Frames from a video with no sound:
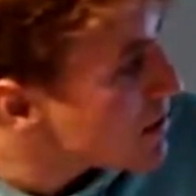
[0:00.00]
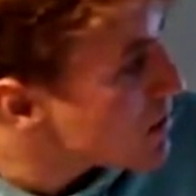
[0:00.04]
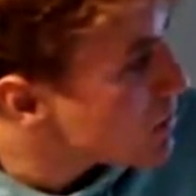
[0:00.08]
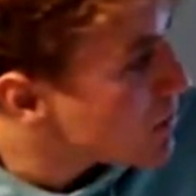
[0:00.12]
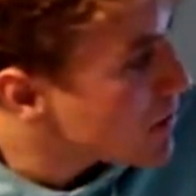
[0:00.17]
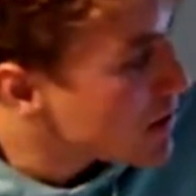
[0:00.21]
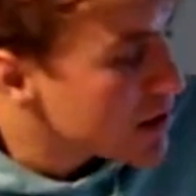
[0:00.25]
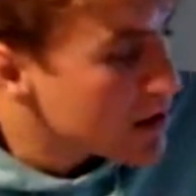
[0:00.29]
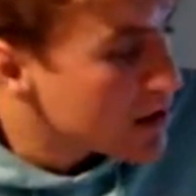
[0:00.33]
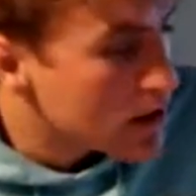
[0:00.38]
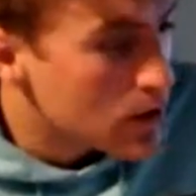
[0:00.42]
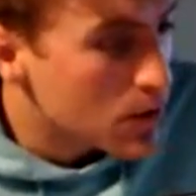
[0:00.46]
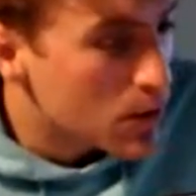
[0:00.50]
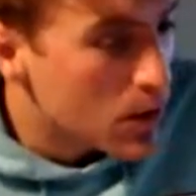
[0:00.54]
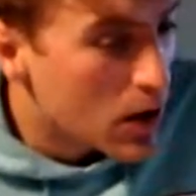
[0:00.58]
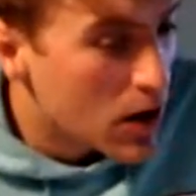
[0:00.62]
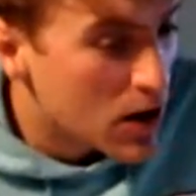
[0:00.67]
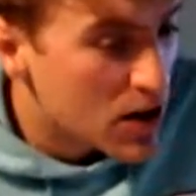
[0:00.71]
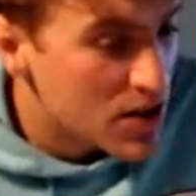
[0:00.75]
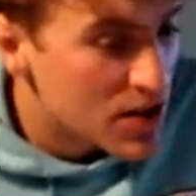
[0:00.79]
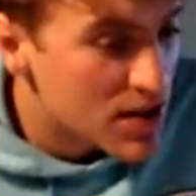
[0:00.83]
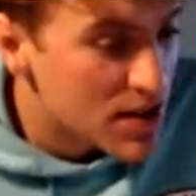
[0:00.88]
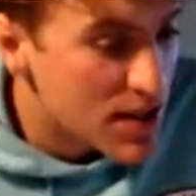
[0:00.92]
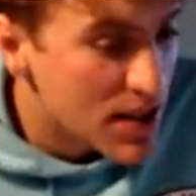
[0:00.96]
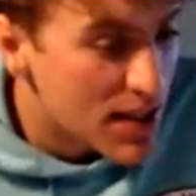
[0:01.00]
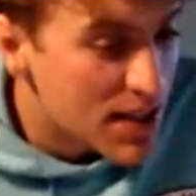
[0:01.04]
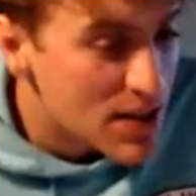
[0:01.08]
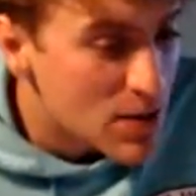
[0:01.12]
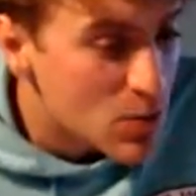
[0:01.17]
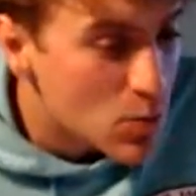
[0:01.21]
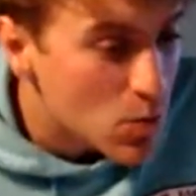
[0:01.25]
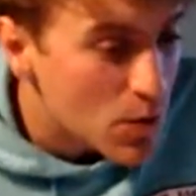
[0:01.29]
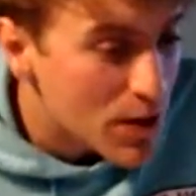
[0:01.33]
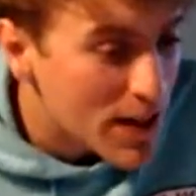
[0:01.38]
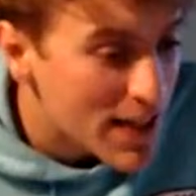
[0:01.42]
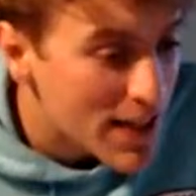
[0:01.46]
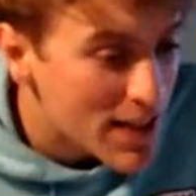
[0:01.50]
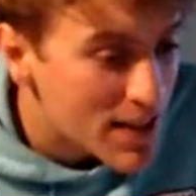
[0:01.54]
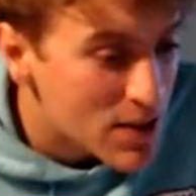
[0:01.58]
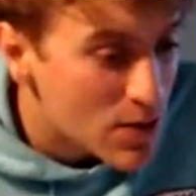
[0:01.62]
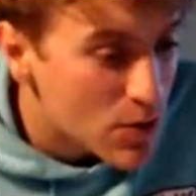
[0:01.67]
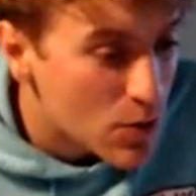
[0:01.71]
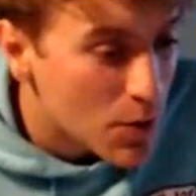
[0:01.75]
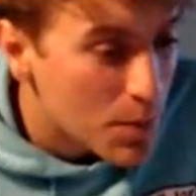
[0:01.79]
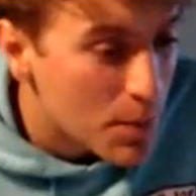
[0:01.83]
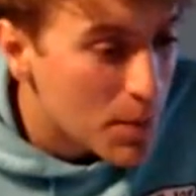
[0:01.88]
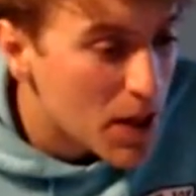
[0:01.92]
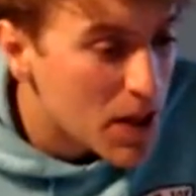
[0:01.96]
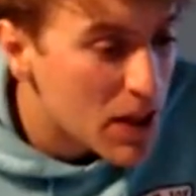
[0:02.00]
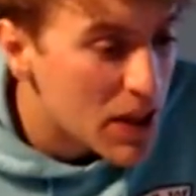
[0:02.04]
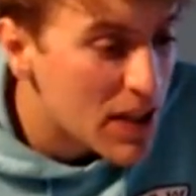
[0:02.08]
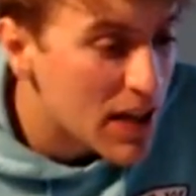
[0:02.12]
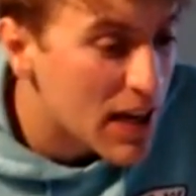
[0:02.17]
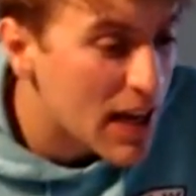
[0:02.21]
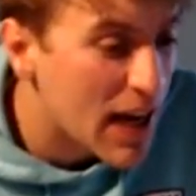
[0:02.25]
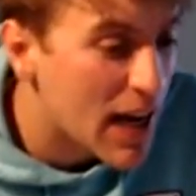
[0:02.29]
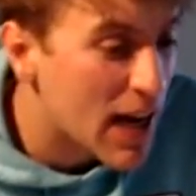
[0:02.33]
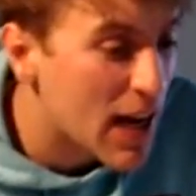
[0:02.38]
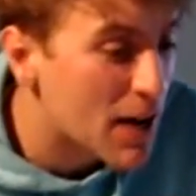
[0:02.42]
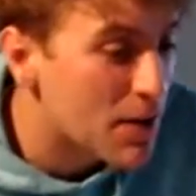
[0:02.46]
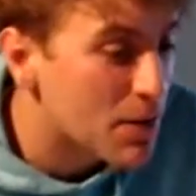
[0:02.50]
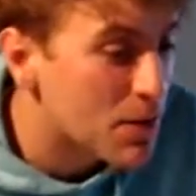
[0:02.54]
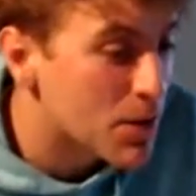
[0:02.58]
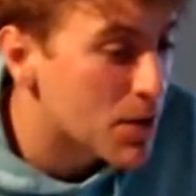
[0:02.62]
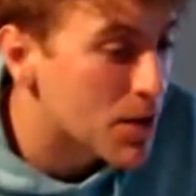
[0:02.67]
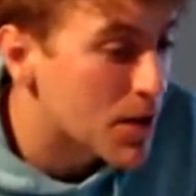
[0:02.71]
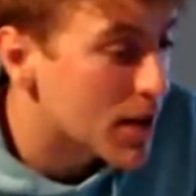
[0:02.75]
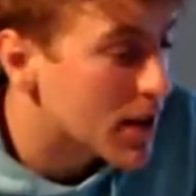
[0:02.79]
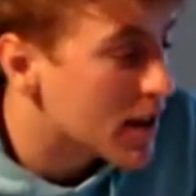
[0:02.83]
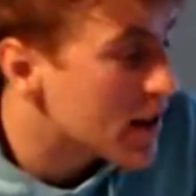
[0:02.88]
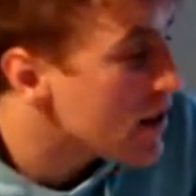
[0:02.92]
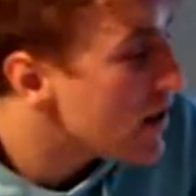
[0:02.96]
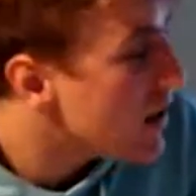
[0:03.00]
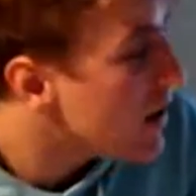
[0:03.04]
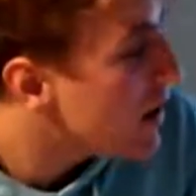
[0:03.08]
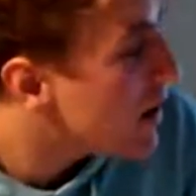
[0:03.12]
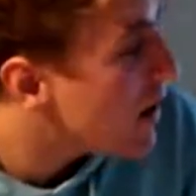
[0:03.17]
when you are 6 weeks, so a month and a half really,